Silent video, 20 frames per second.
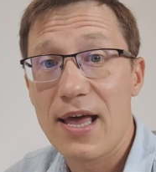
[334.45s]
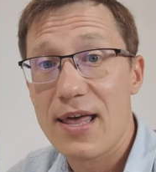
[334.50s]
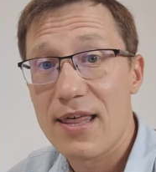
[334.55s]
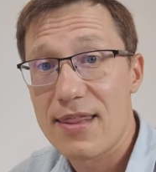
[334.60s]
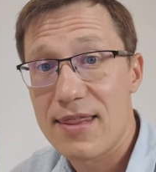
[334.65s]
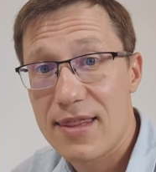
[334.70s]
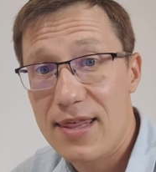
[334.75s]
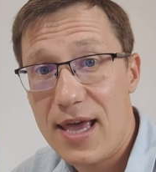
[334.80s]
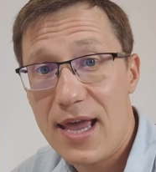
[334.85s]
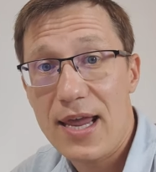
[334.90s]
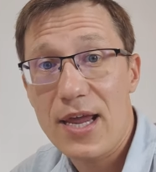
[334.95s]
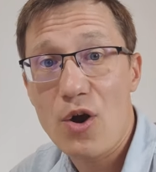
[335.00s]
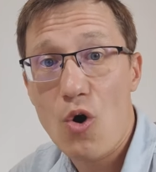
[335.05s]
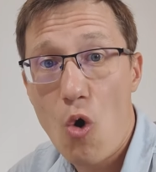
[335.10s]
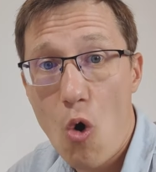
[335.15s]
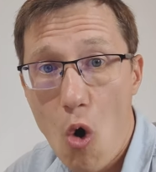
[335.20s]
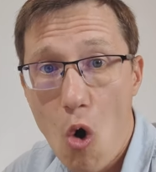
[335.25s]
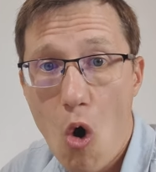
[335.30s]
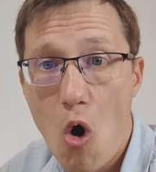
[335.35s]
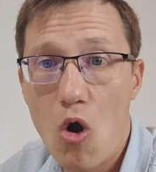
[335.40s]
They
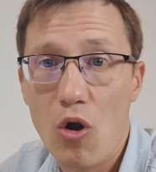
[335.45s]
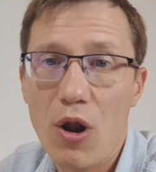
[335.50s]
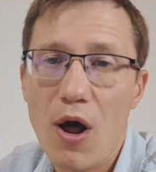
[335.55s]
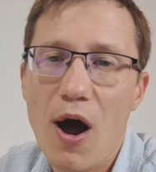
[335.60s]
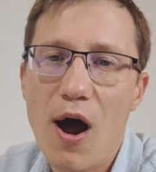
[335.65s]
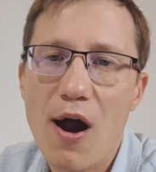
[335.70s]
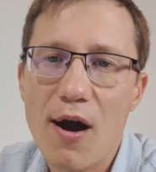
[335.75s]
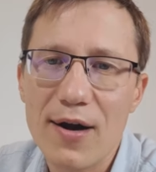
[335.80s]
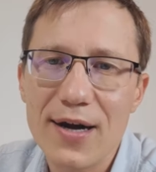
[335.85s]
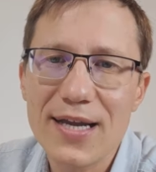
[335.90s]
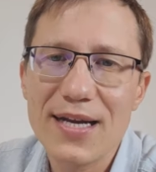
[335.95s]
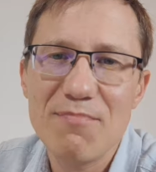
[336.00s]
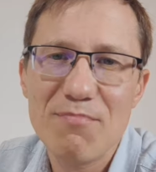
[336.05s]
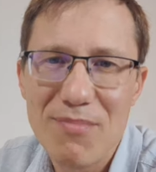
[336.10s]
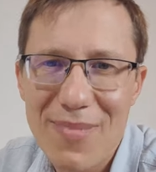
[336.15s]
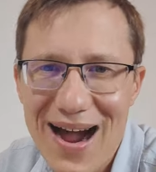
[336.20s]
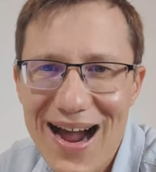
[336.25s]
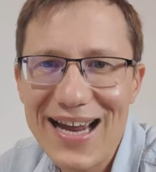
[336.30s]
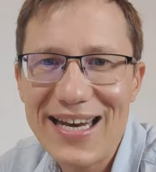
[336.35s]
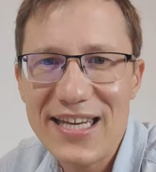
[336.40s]
all are
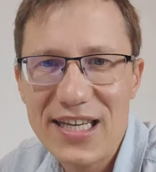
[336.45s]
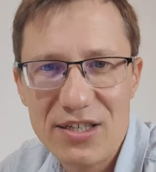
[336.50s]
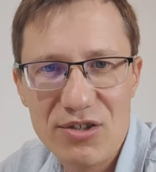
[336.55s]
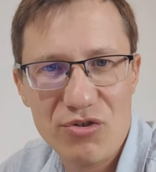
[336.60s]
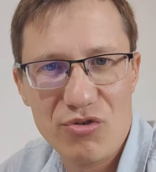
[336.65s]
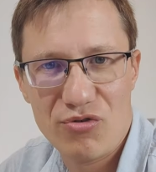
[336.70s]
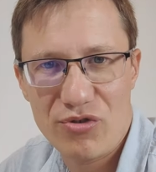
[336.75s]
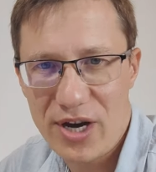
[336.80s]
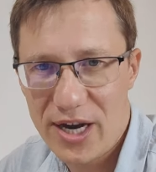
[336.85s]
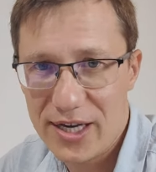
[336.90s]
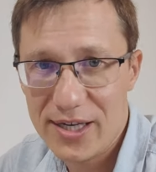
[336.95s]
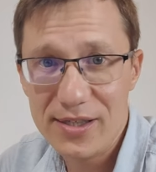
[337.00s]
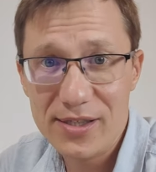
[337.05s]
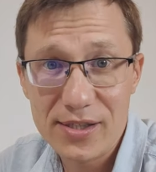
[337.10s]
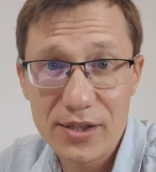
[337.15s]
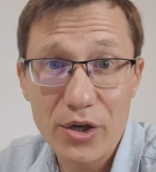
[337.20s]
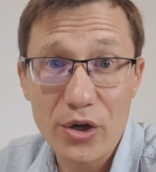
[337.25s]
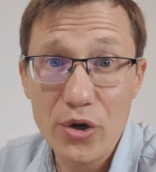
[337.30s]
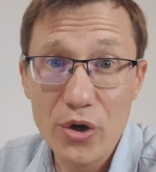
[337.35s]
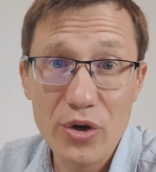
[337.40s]
in mining
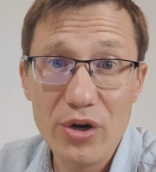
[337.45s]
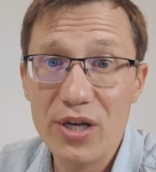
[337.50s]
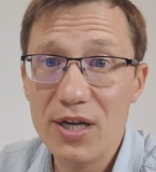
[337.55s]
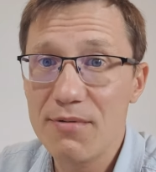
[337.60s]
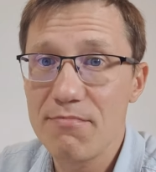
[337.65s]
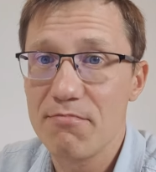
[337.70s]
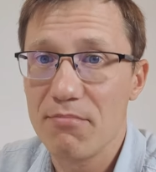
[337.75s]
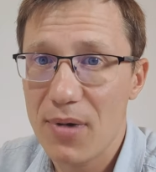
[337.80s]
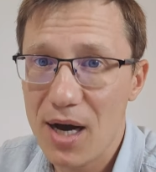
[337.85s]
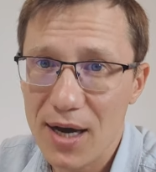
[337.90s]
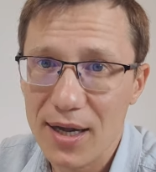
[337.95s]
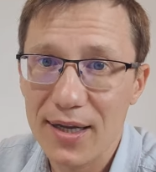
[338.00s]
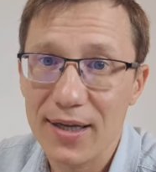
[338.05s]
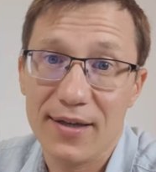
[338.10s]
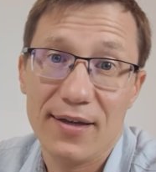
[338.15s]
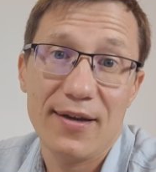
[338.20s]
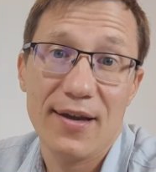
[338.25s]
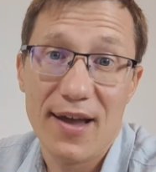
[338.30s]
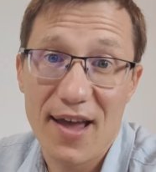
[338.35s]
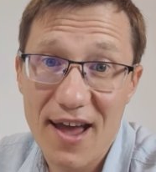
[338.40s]
rays earning
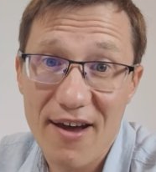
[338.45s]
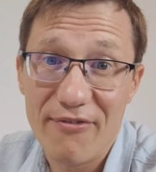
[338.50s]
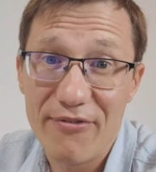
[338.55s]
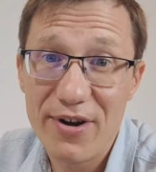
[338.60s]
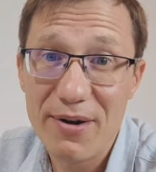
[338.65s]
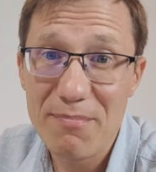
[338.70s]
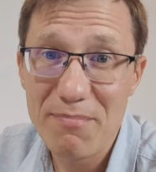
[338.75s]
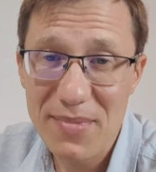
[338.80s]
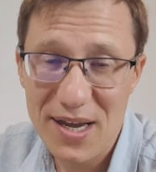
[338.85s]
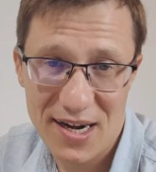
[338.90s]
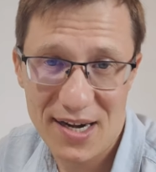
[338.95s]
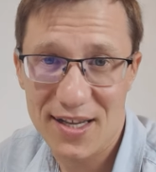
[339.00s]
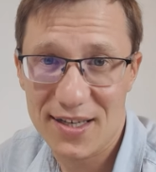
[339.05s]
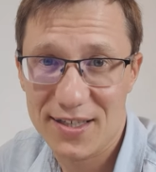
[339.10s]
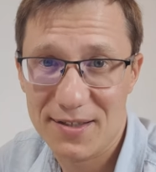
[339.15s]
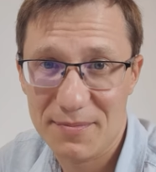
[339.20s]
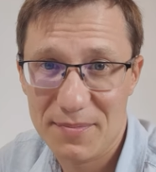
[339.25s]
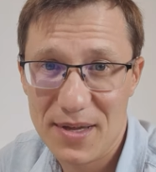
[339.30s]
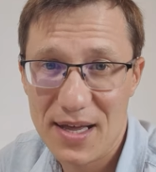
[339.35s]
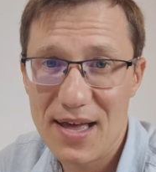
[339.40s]
money every
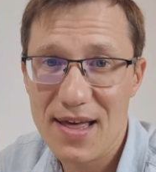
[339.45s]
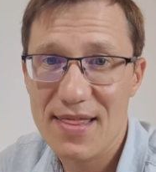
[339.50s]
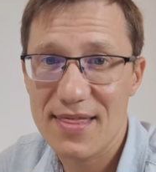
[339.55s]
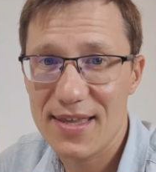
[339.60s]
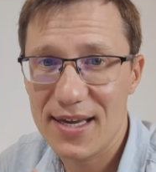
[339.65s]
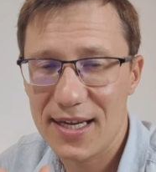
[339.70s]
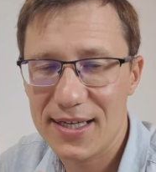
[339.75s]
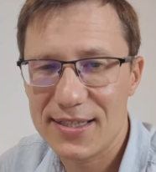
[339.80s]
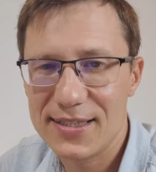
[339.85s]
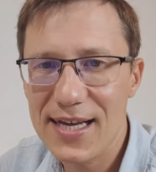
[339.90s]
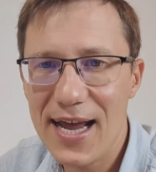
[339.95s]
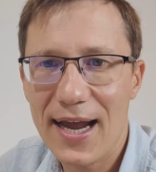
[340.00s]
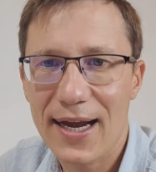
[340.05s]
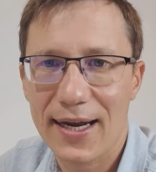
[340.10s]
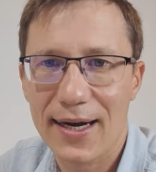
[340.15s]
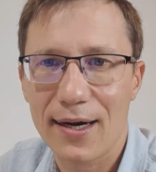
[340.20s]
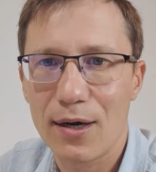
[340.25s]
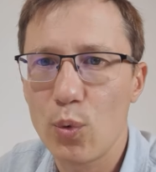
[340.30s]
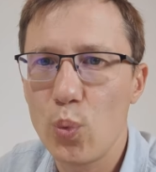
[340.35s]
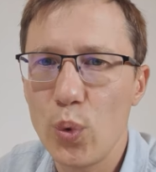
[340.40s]
minute the
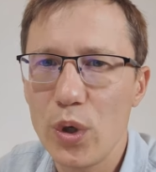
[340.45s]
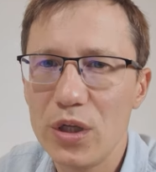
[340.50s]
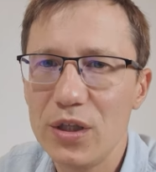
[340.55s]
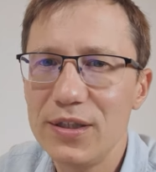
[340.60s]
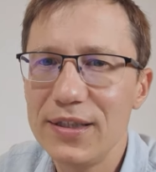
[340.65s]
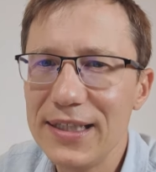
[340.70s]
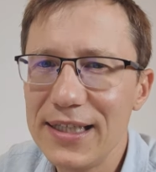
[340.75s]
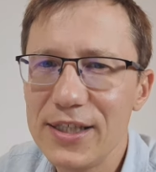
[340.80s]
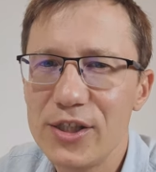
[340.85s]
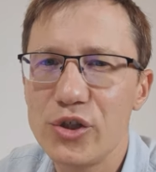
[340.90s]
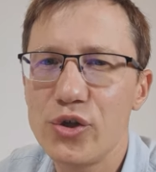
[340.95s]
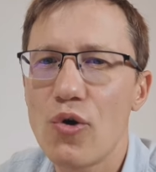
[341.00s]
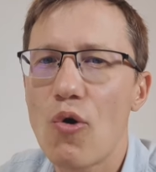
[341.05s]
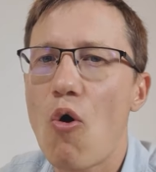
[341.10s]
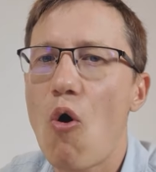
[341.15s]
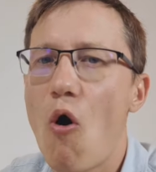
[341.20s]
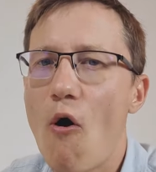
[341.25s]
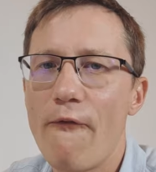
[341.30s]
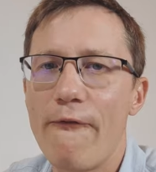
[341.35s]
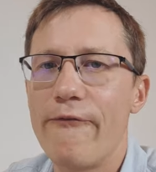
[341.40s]
attacker will need to
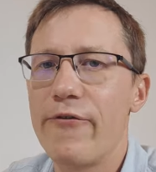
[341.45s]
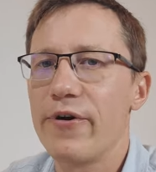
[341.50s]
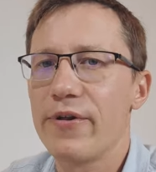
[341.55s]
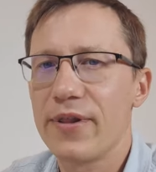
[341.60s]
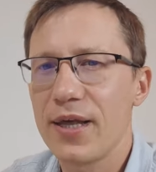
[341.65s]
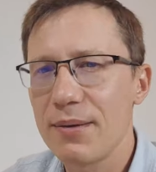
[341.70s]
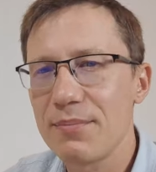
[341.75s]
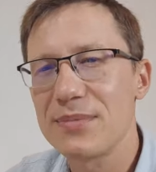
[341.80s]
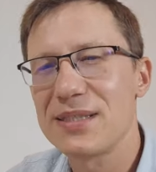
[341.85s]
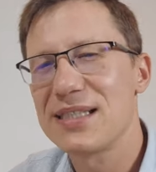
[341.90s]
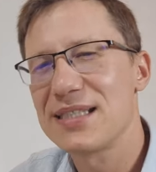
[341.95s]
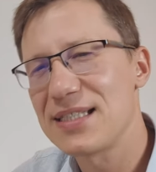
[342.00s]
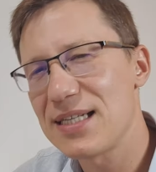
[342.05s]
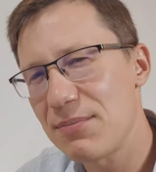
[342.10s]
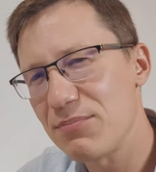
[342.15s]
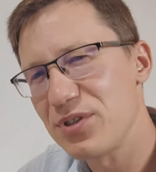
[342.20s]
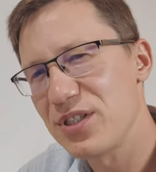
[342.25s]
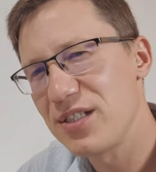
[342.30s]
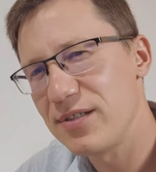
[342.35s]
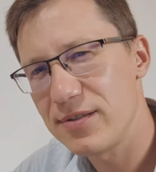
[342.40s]
offer them
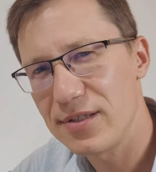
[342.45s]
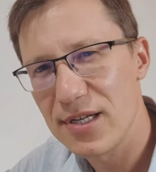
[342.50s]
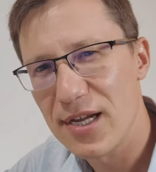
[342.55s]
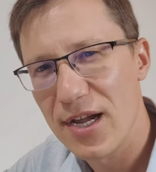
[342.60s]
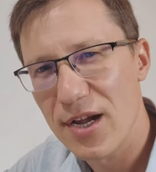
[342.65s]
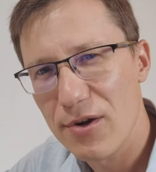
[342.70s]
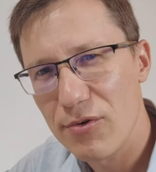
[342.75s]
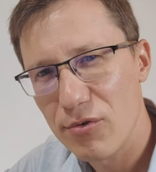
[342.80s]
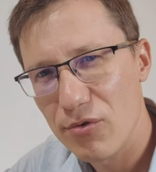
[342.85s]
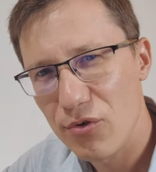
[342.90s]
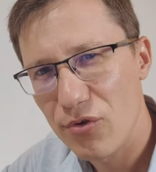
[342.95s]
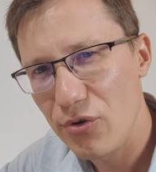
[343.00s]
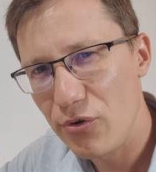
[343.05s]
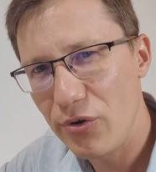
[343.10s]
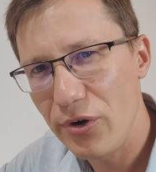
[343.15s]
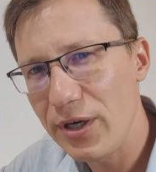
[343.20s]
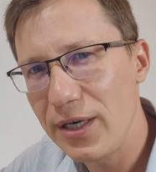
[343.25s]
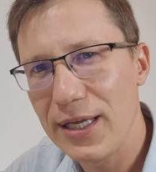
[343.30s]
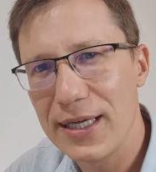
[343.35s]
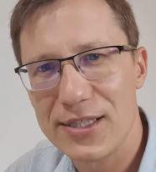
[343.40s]
something
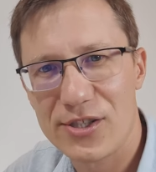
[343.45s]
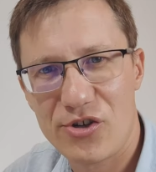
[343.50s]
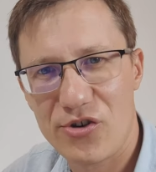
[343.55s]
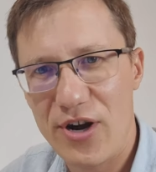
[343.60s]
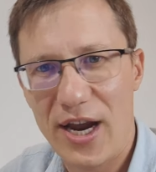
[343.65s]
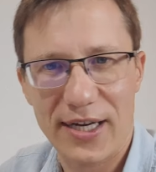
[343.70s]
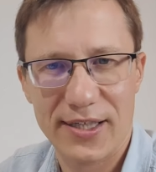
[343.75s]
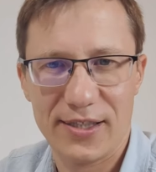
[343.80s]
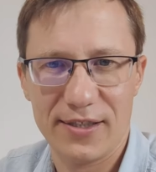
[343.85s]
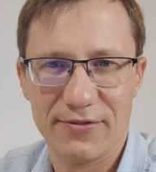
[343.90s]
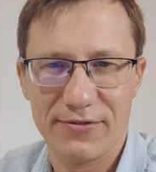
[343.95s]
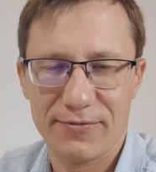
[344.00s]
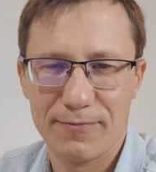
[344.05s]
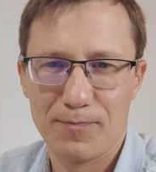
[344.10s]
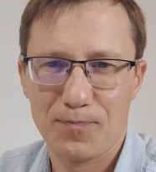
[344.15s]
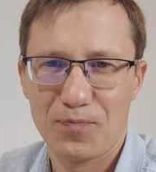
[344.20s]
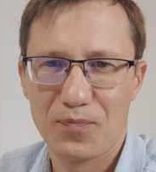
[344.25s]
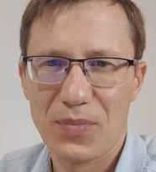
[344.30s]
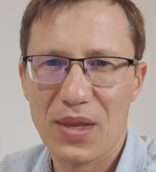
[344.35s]
really attractive.